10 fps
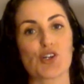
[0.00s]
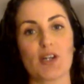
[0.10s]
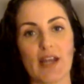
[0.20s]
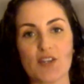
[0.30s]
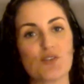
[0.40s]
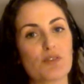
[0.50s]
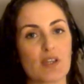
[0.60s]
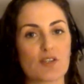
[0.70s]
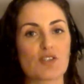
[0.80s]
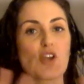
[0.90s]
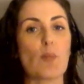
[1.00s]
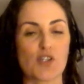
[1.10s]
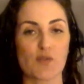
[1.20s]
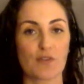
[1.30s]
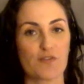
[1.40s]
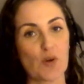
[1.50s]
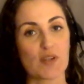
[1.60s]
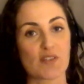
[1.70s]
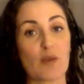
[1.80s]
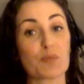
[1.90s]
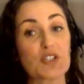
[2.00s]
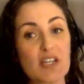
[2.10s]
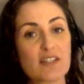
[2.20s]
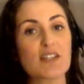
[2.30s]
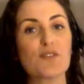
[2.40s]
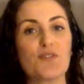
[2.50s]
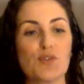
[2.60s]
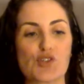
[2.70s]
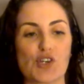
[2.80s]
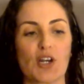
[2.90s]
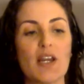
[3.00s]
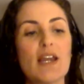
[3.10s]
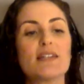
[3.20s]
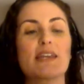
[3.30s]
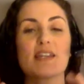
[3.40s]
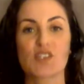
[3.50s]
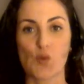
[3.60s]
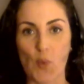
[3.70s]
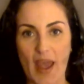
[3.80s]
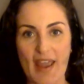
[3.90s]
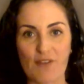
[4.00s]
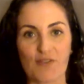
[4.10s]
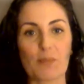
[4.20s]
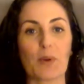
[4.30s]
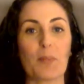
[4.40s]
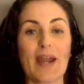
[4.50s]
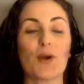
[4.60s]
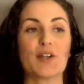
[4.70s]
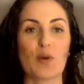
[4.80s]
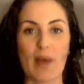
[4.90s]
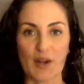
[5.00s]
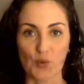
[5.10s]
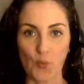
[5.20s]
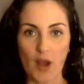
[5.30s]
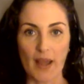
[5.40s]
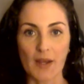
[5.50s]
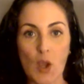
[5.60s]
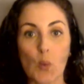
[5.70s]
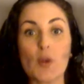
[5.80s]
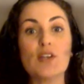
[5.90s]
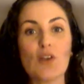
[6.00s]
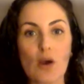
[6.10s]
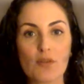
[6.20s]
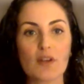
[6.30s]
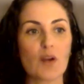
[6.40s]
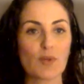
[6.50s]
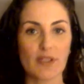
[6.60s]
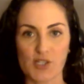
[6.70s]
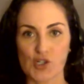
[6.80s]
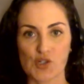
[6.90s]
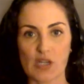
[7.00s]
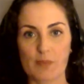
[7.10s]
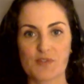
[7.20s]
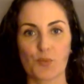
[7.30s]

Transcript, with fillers: and I do think so much of the focus on predicting the future takes away from preparing no matter what, we know that our relationships